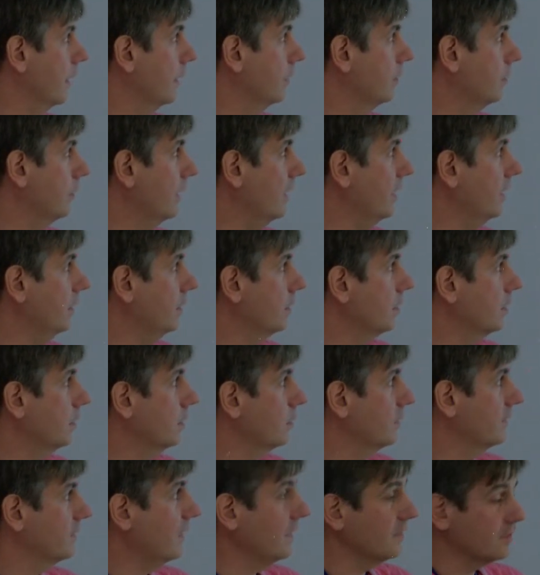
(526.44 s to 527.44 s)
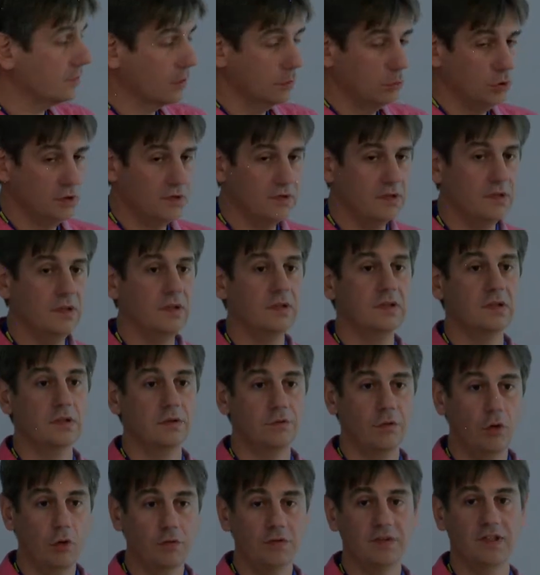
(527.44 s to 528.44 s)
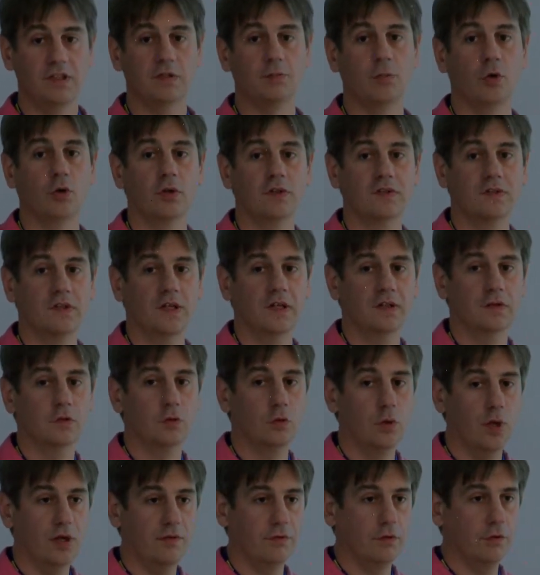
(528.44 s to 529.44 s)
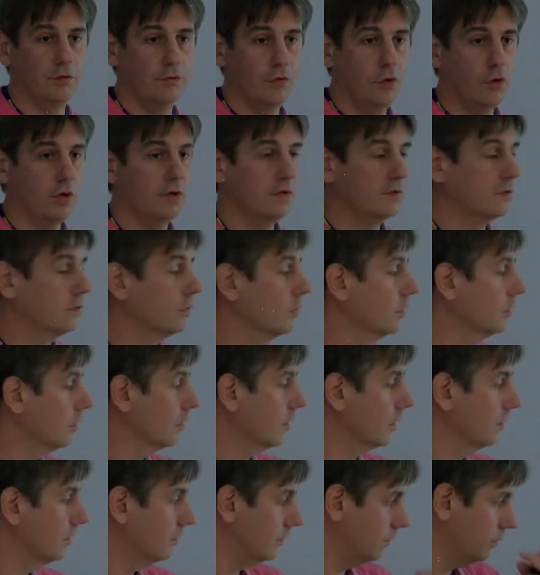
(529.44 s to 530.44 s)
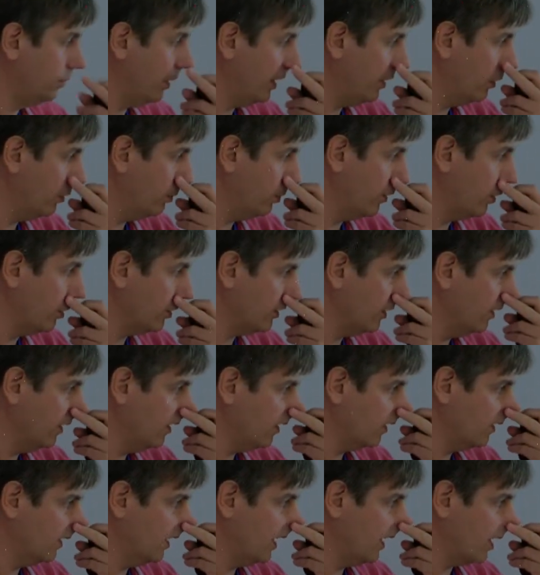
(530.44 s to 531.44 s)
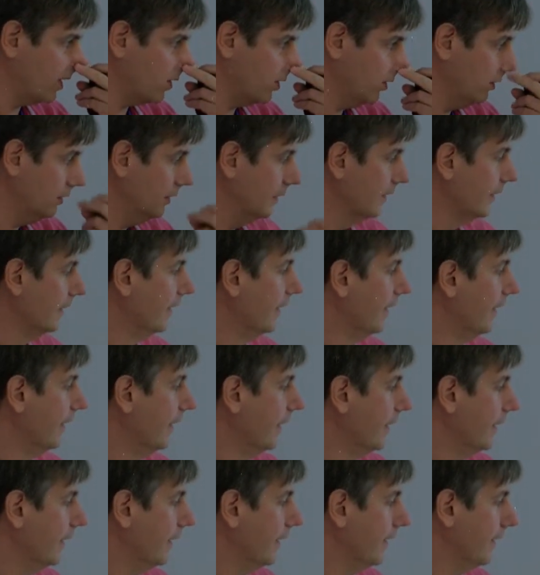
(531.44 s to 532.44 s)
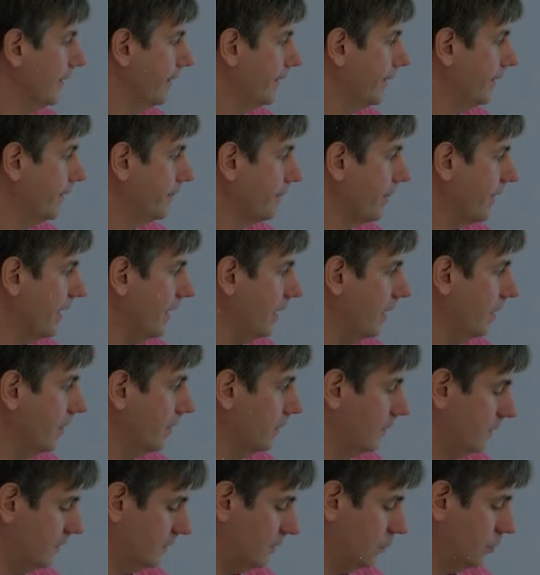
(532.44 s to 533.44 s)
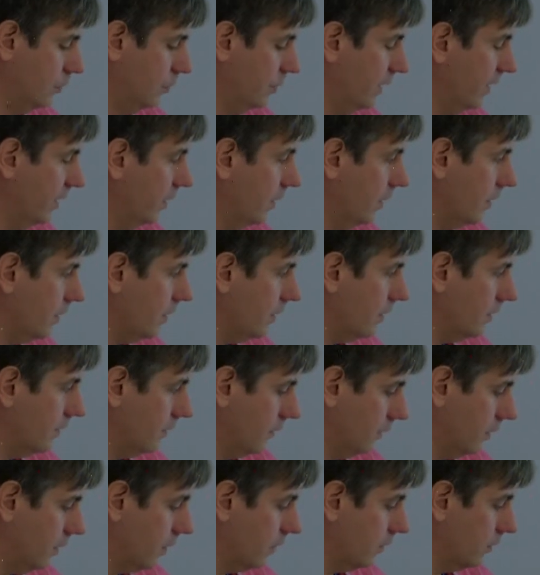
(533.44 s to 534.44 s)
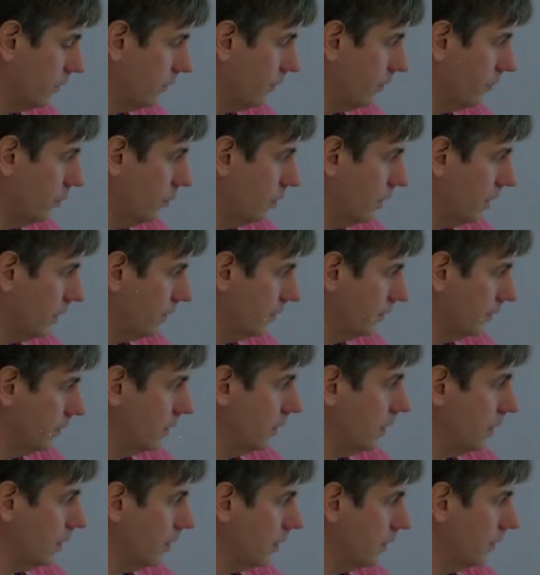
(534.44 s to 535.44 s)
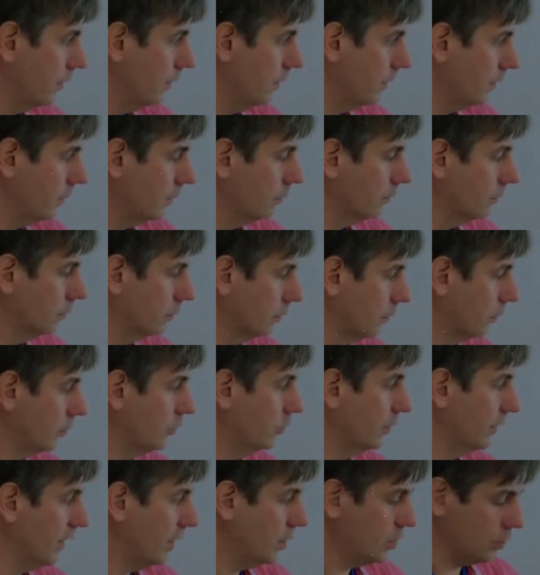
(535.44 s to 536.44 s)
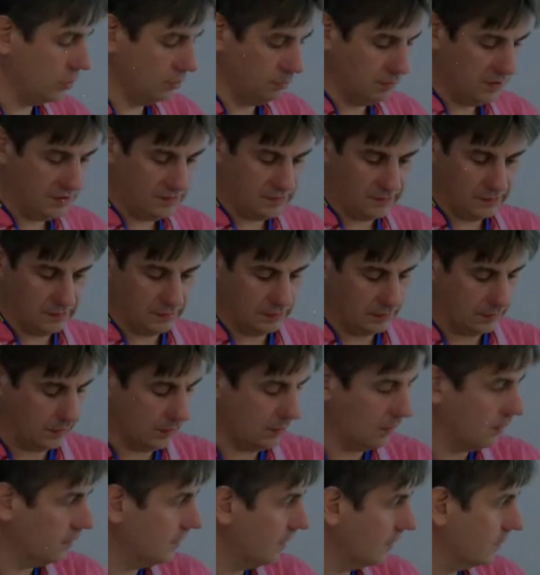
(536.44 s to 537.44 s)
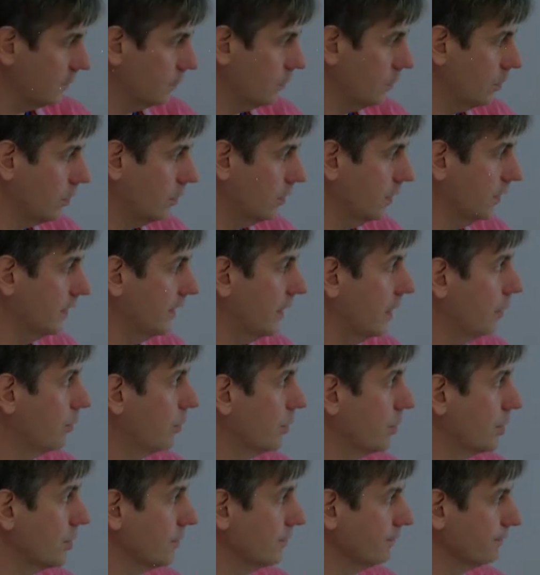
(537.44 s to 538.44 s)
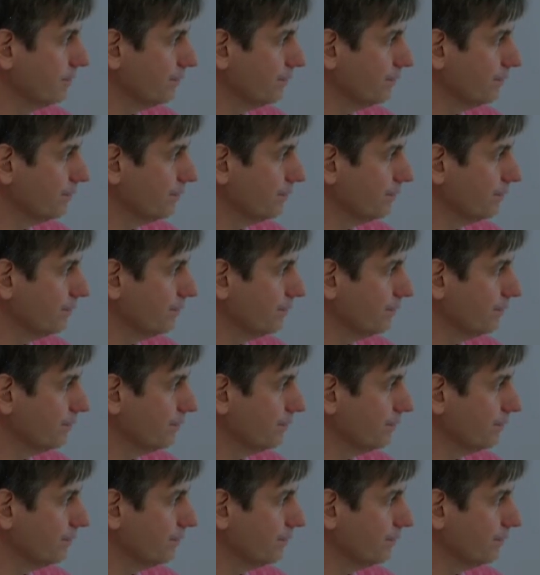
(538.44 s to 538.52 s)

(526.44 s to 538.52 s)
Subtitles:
really, the science community is involved in this process. So you have your voice. You can play a part in this selection. And this will be done through some consultation meeting next year in Cambridge.